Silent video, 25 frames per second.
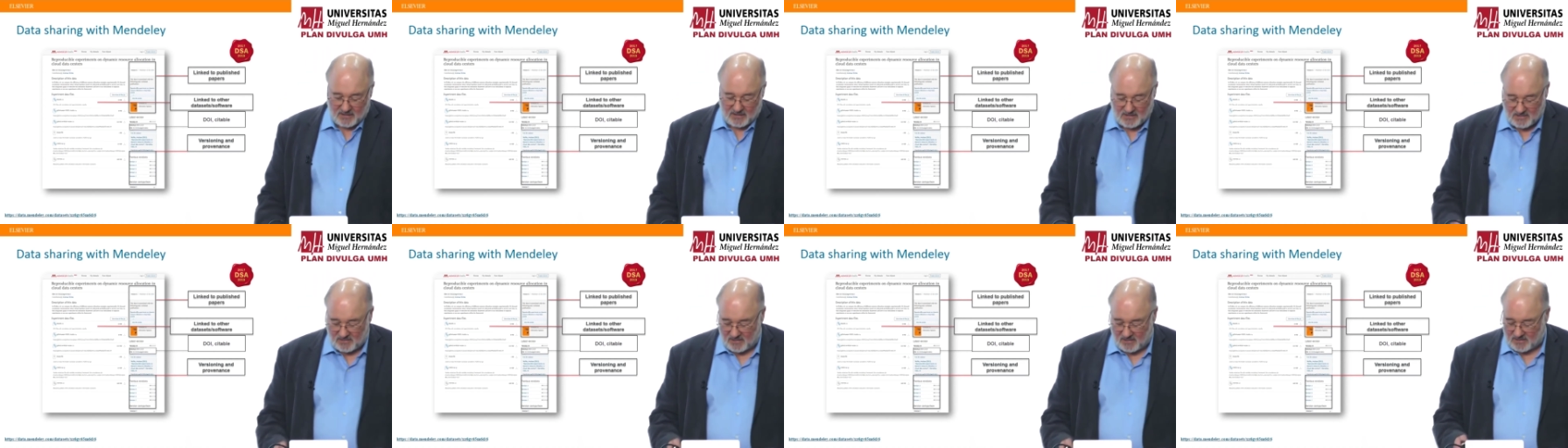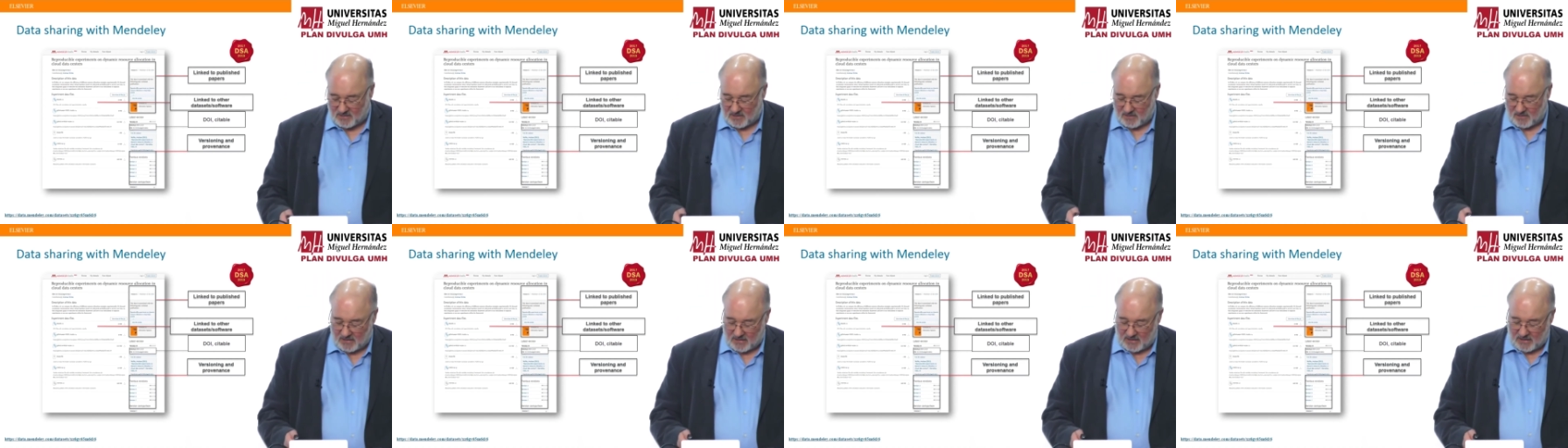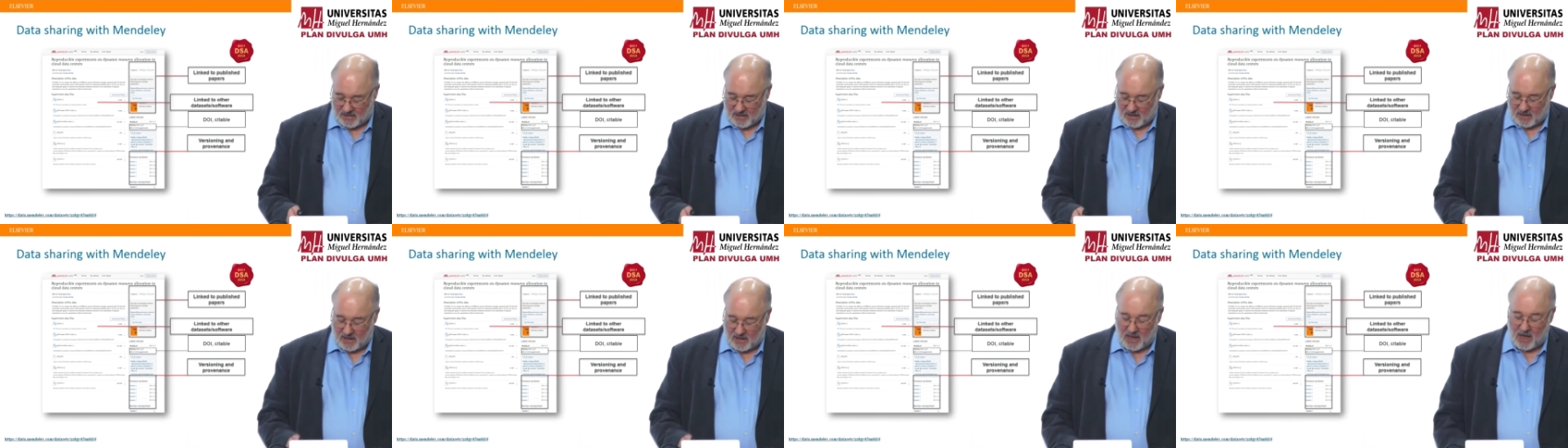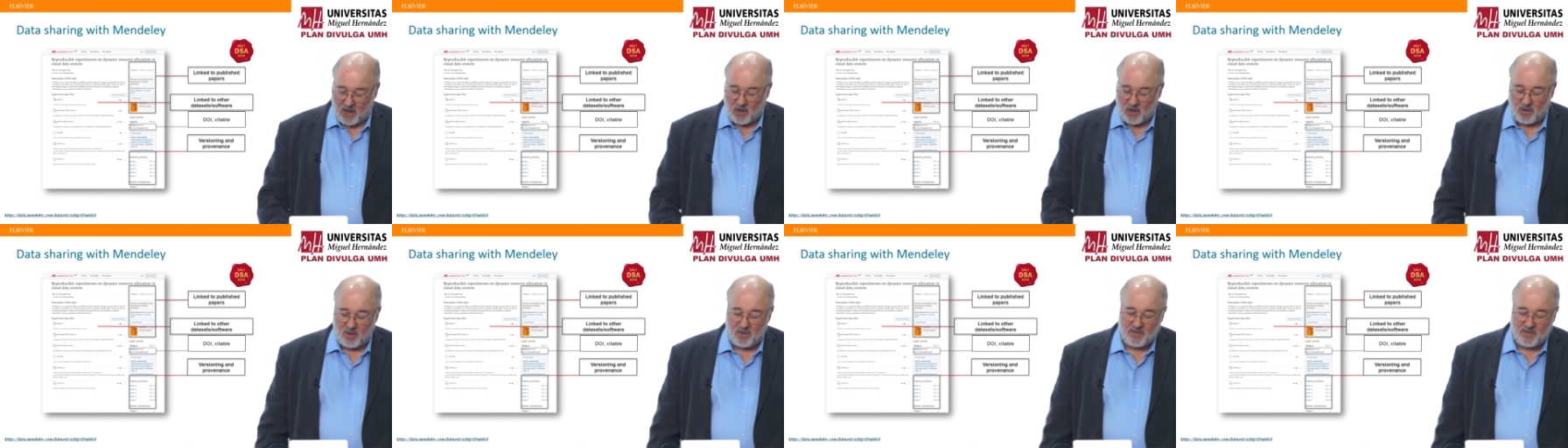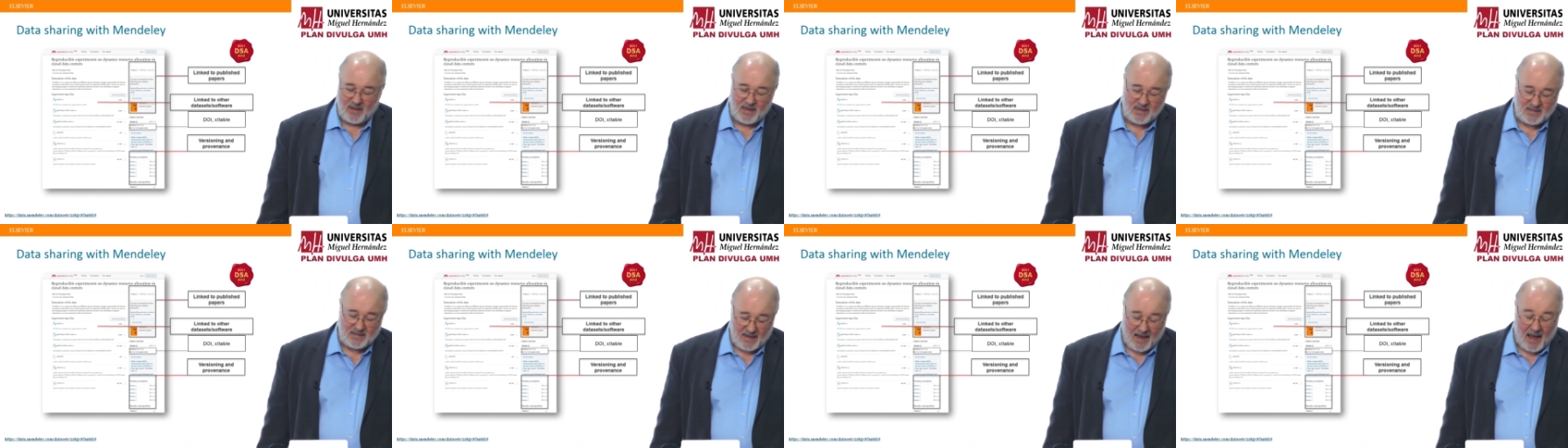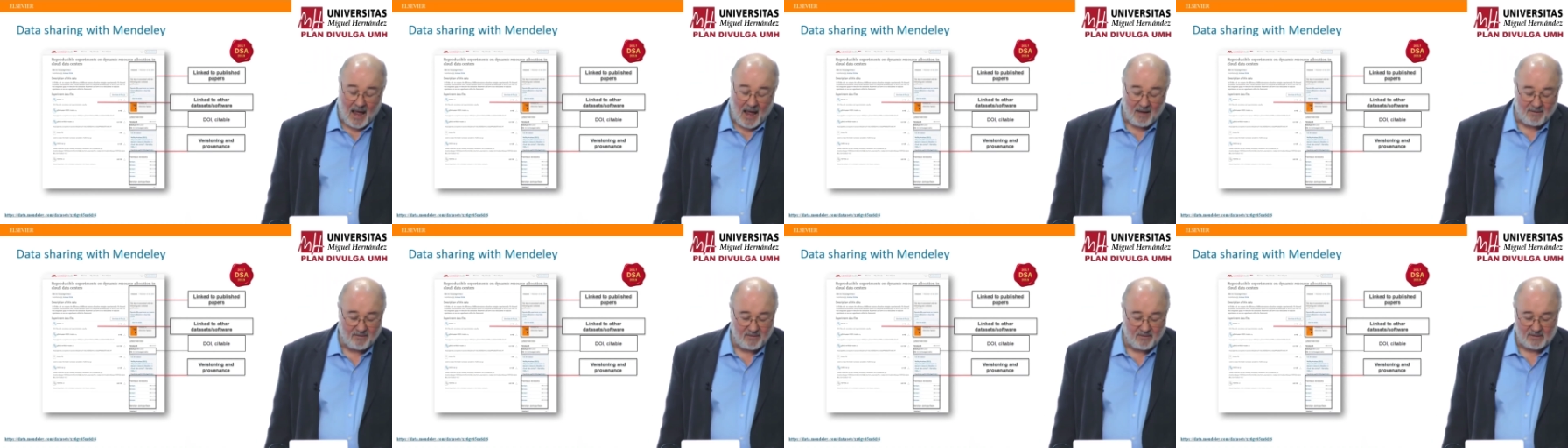So it's a good thing to
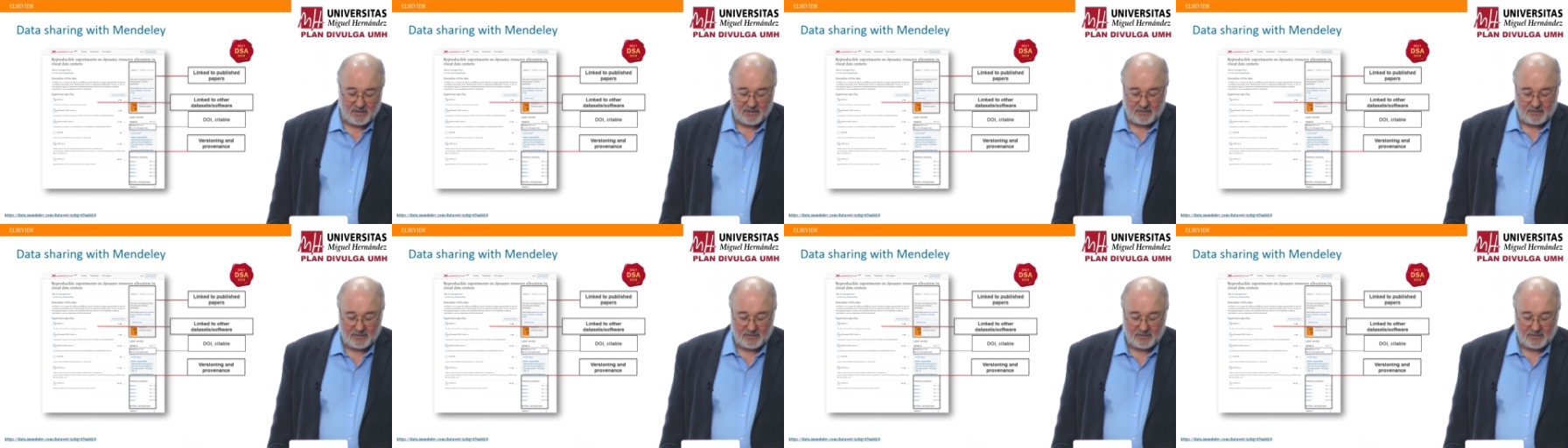have.